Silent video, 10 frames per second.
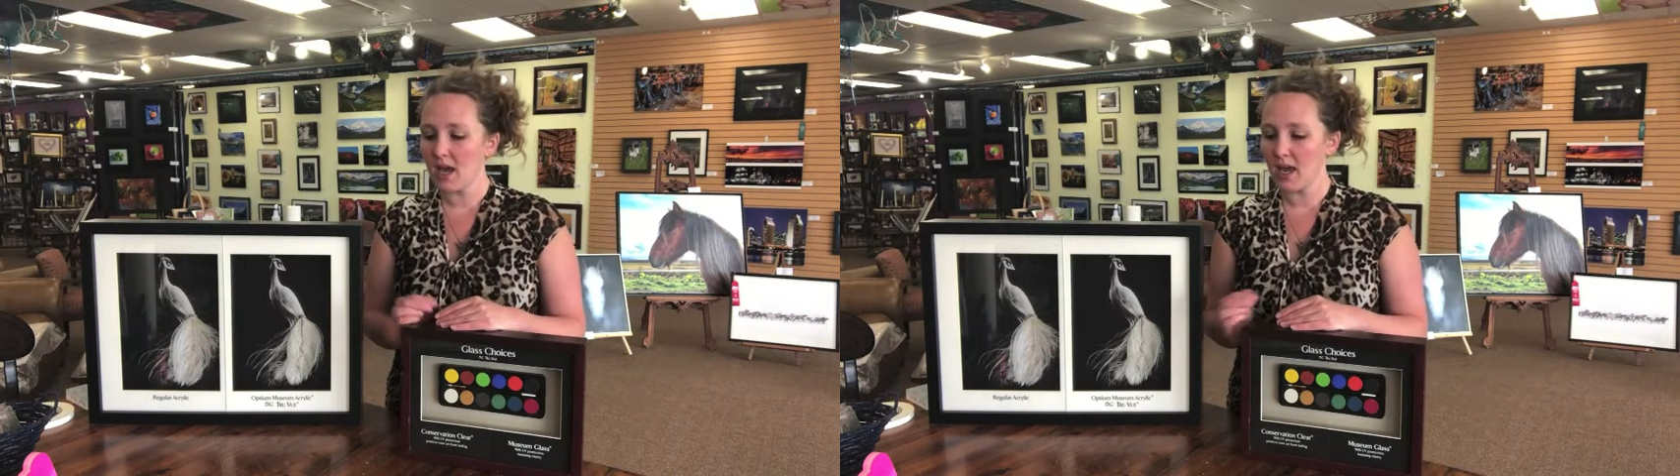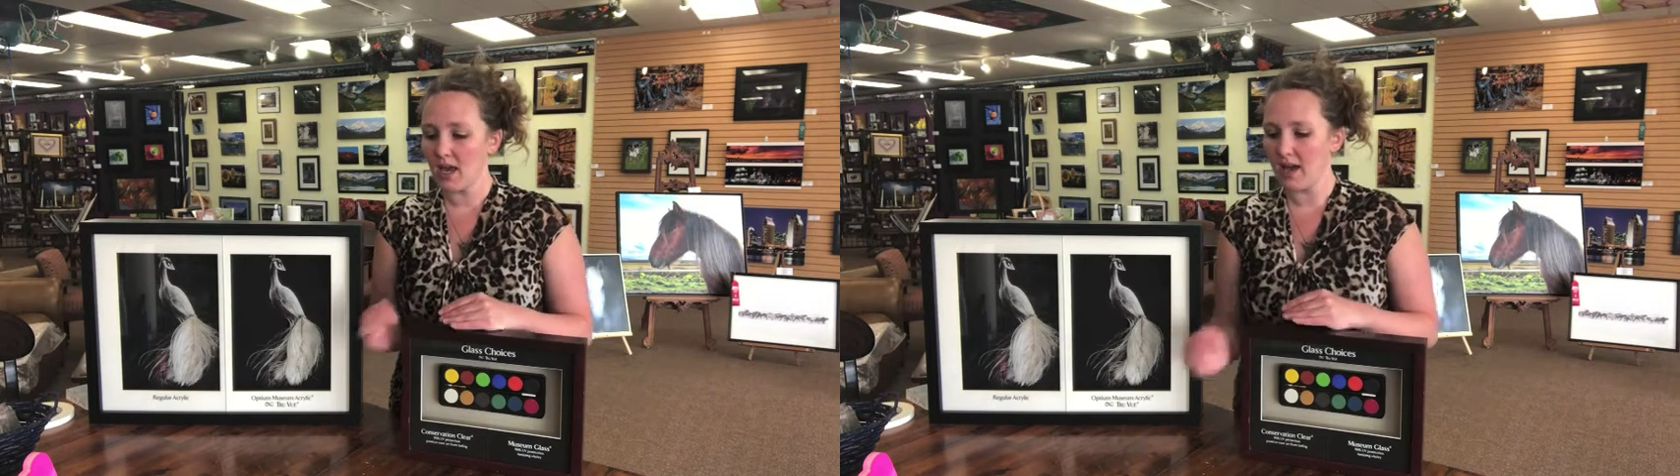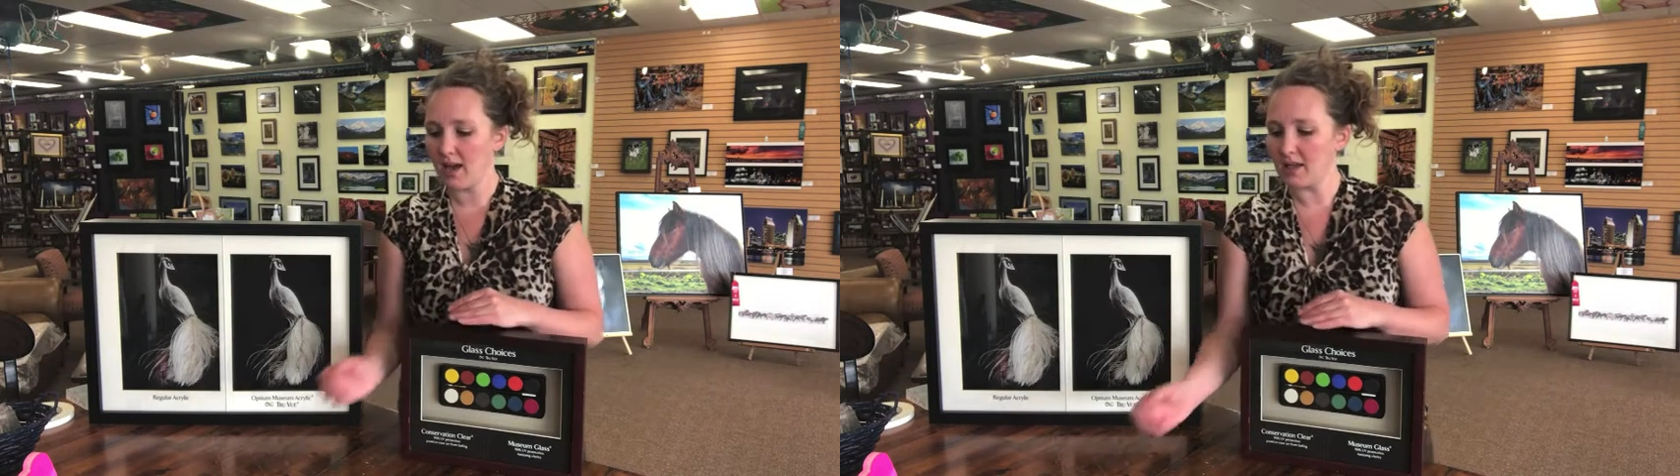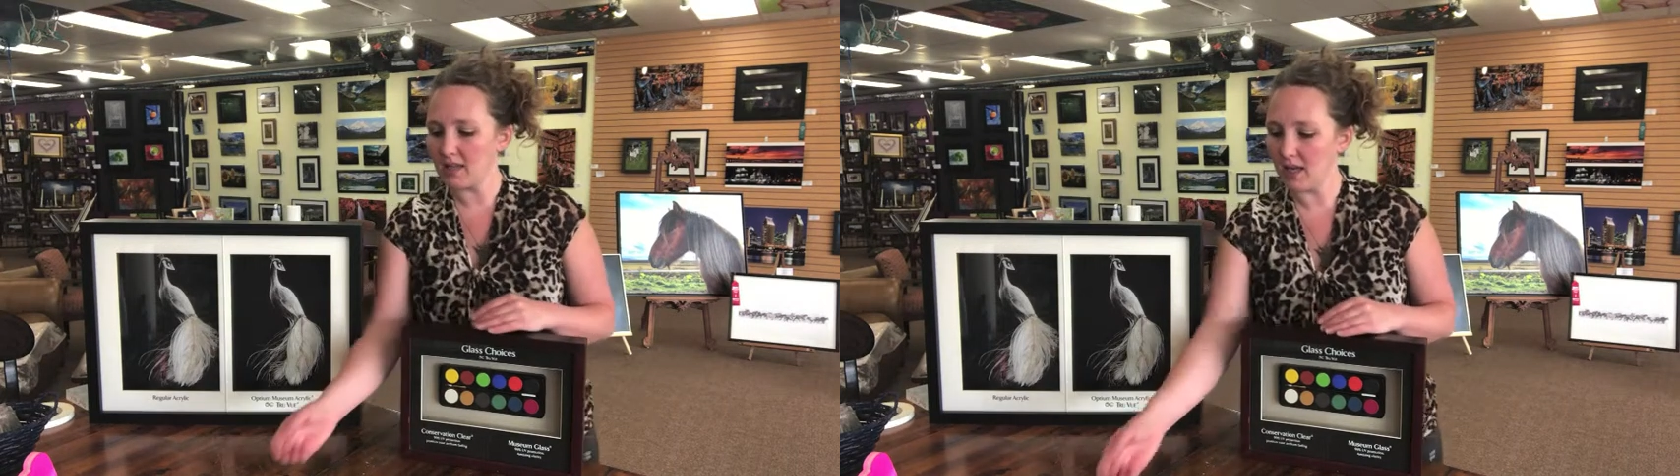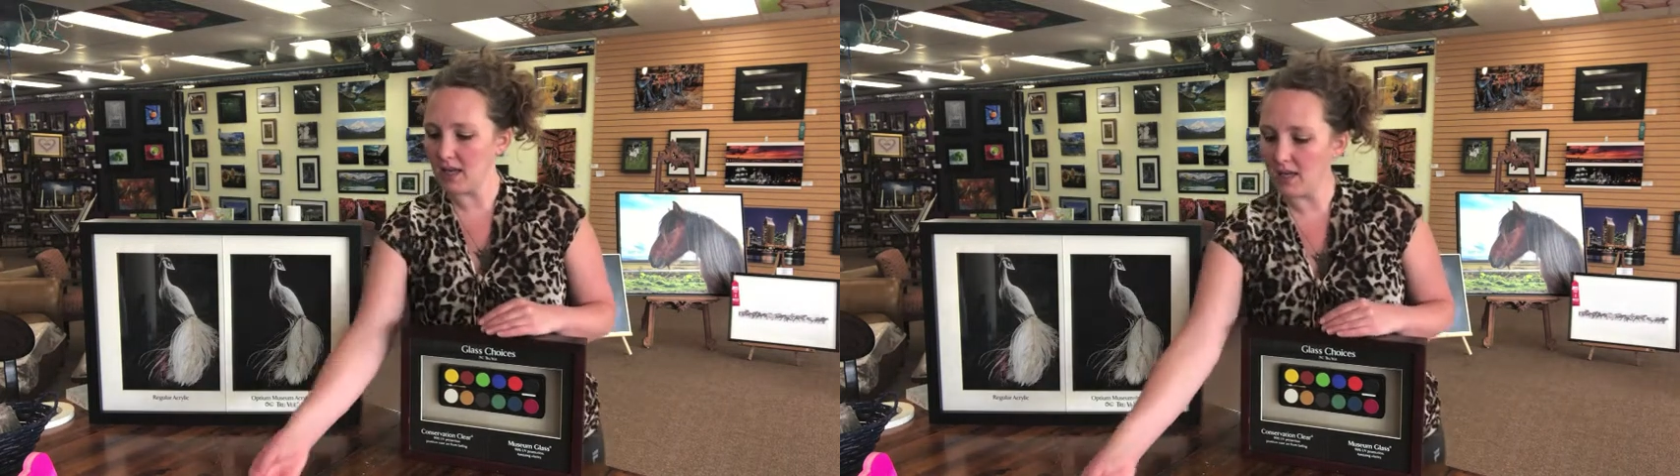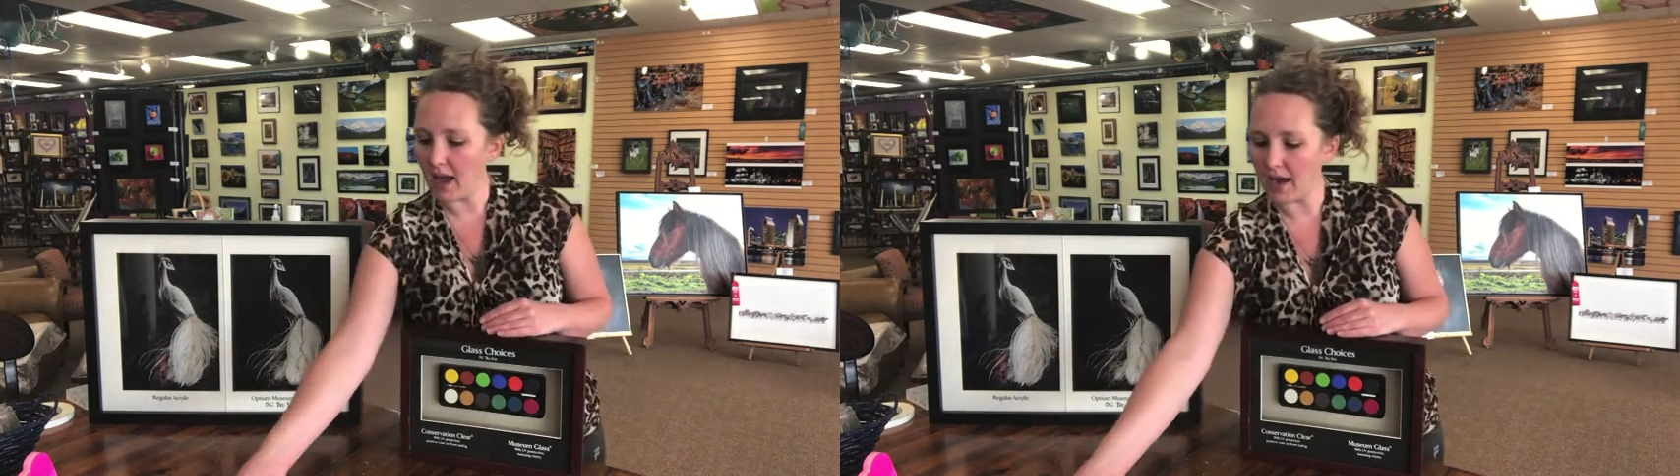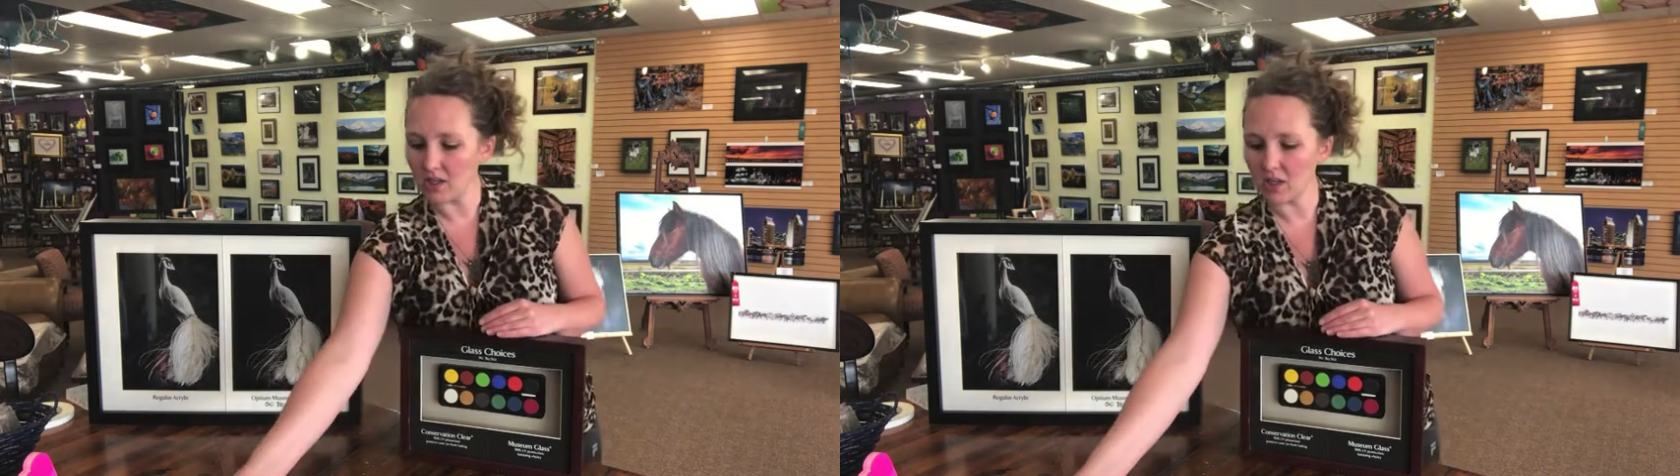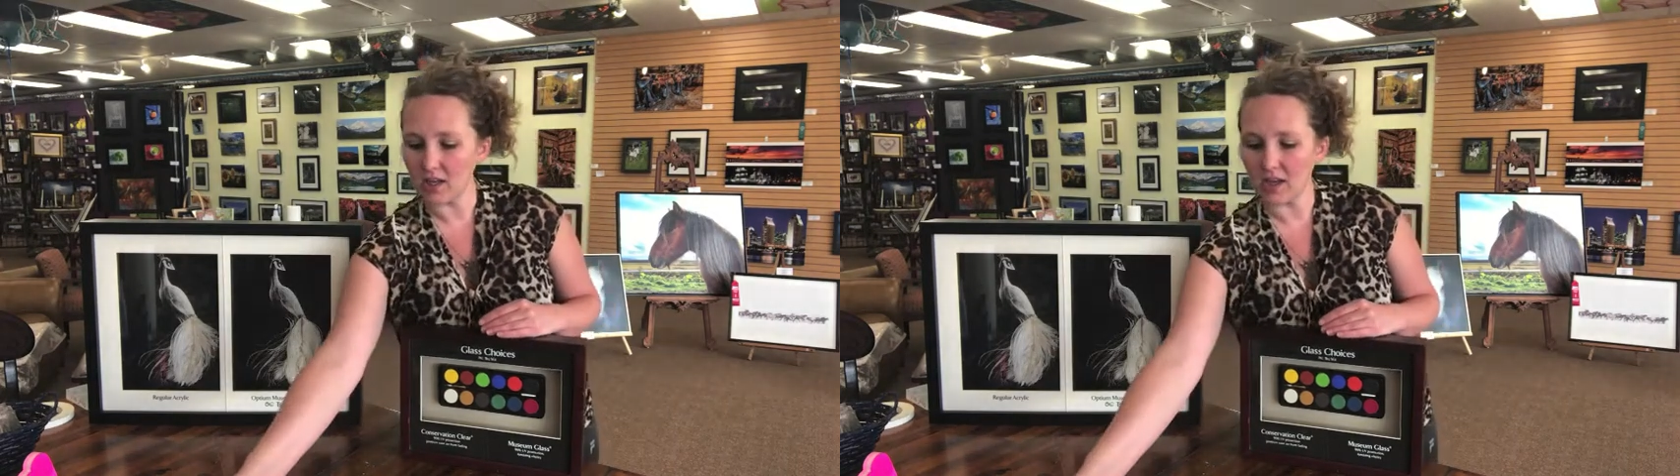and it
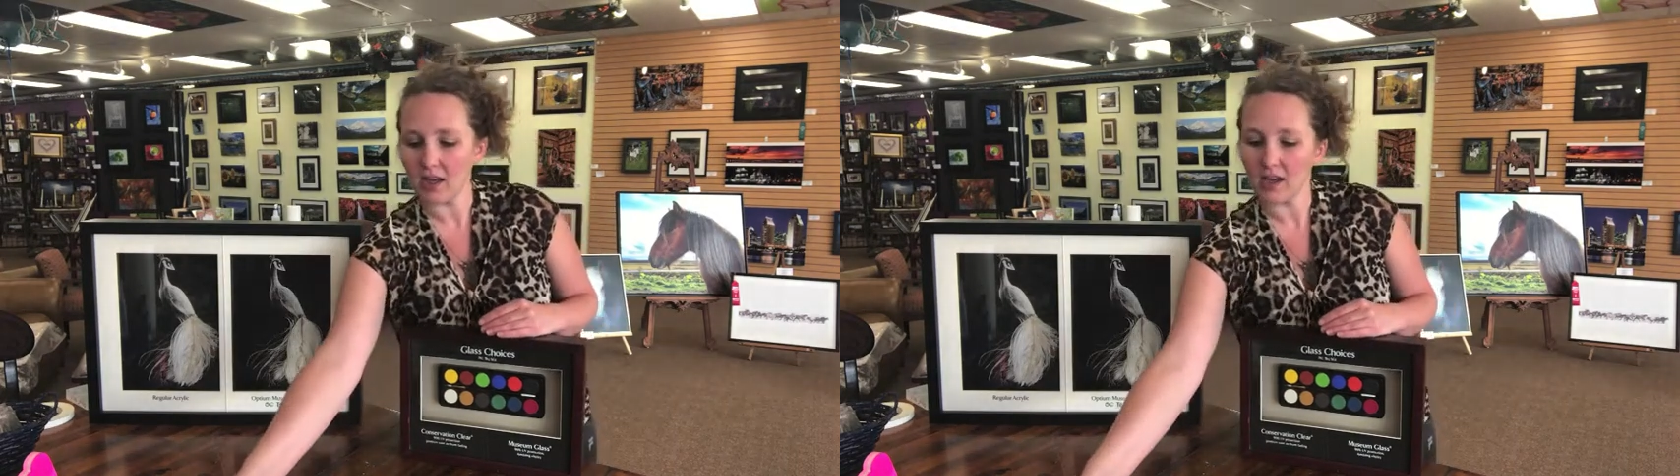actually